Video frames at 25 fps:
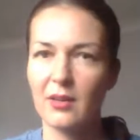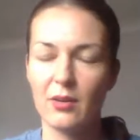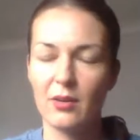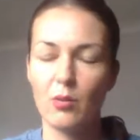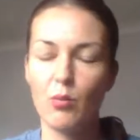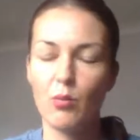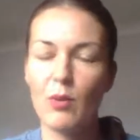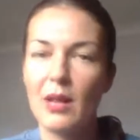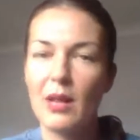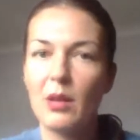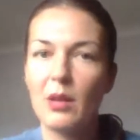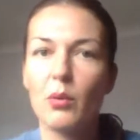
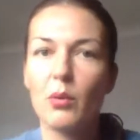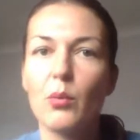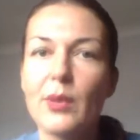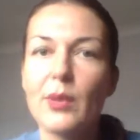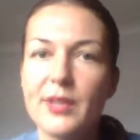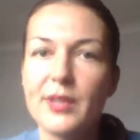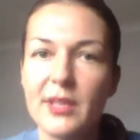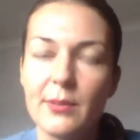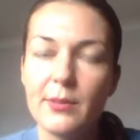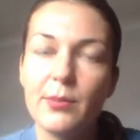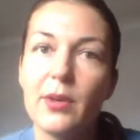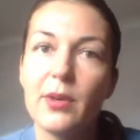Well,
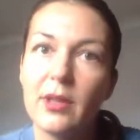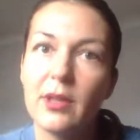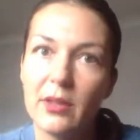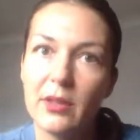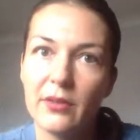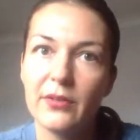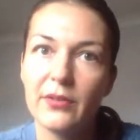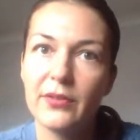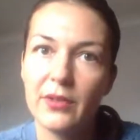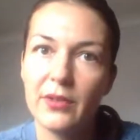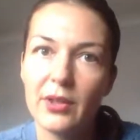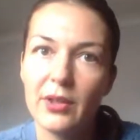what's the point
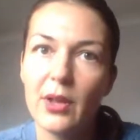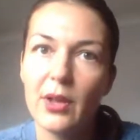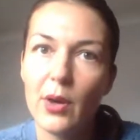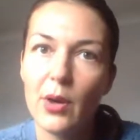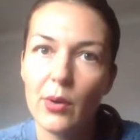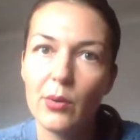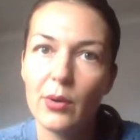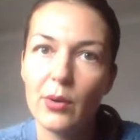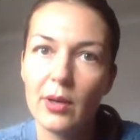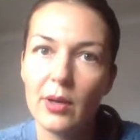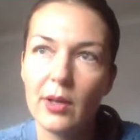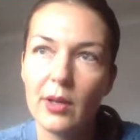of you
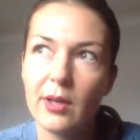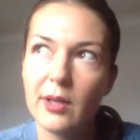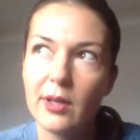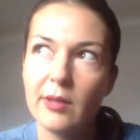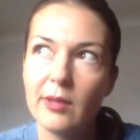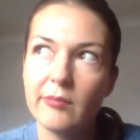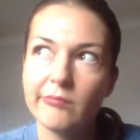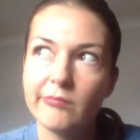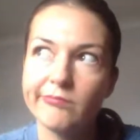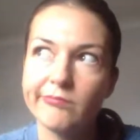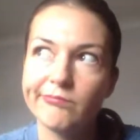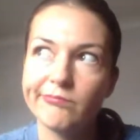know
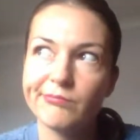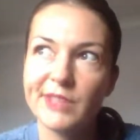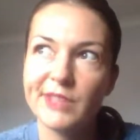um,